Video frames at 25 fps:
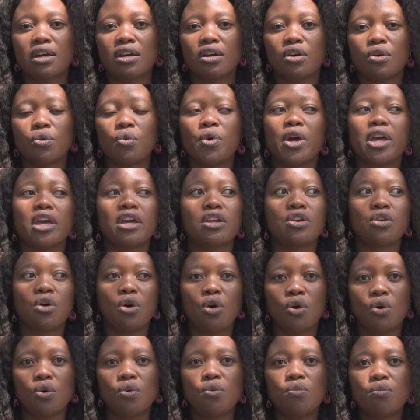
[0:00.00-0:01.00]
were at
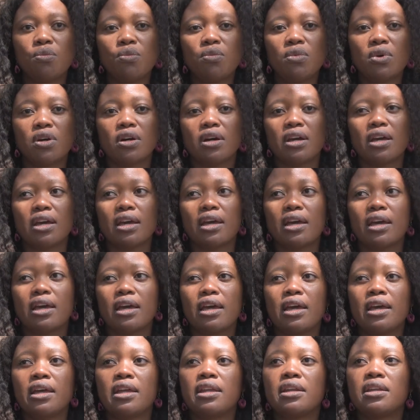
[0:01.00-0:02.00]
home
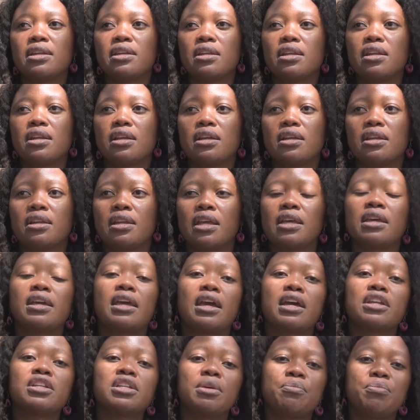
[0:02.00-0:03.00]
and they
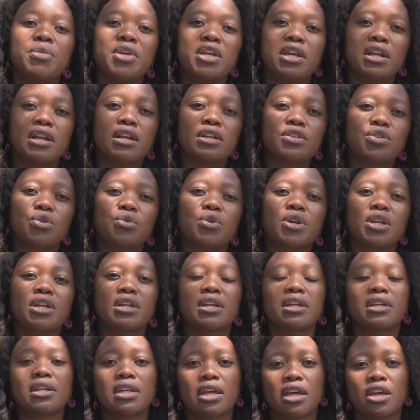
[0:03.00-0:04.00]
get a meal during
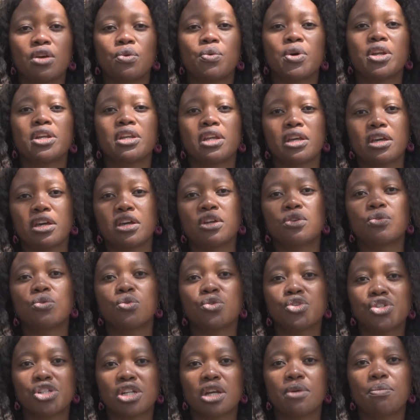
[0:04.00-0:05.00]
the day when they at
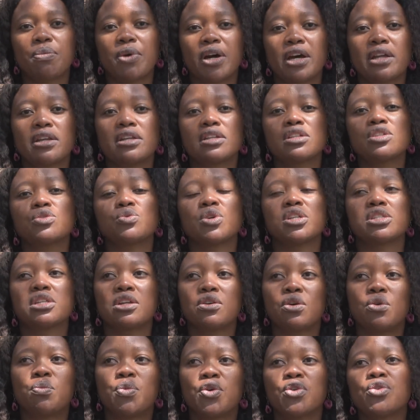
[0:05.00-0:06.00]
Good Shepherd. This was
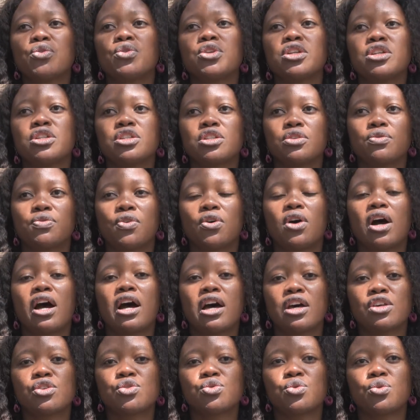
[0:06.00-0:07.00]
an opportunity for
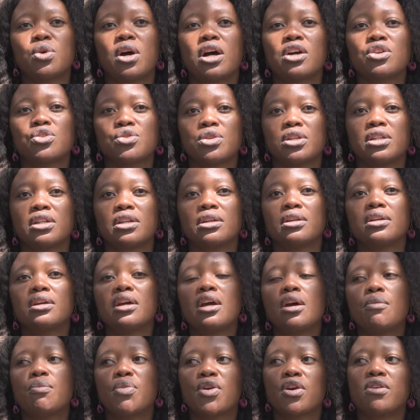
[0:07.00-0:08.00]
us to actually
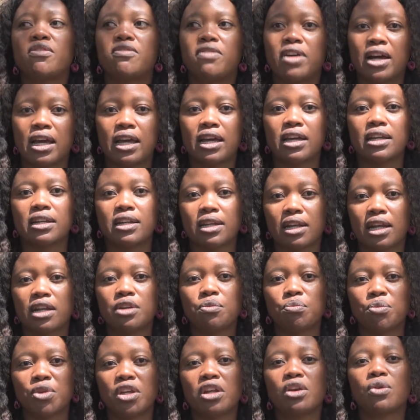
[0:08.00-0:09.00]
provide
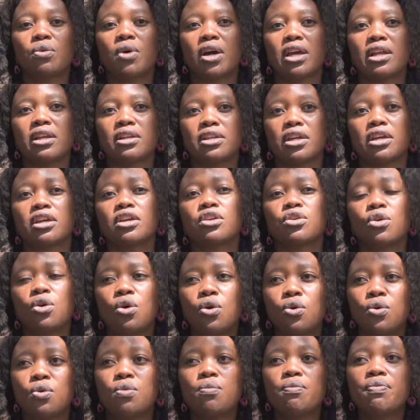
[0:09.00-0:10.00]
that meal while they're at
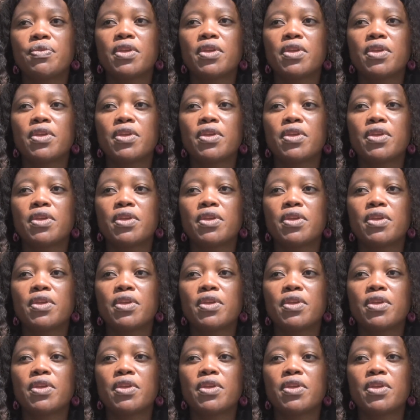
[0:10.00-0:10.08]
home.